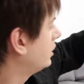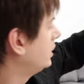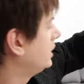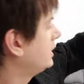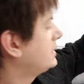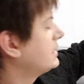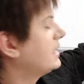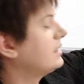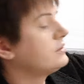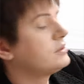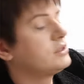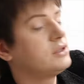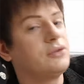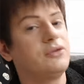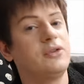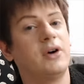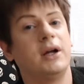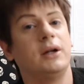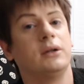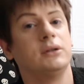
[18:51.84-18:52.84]
going down to the
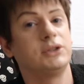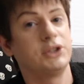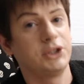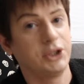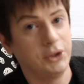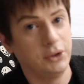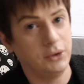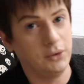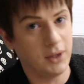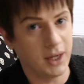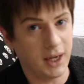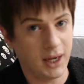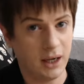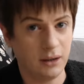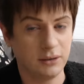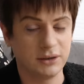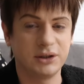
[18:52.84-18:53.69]
final two now.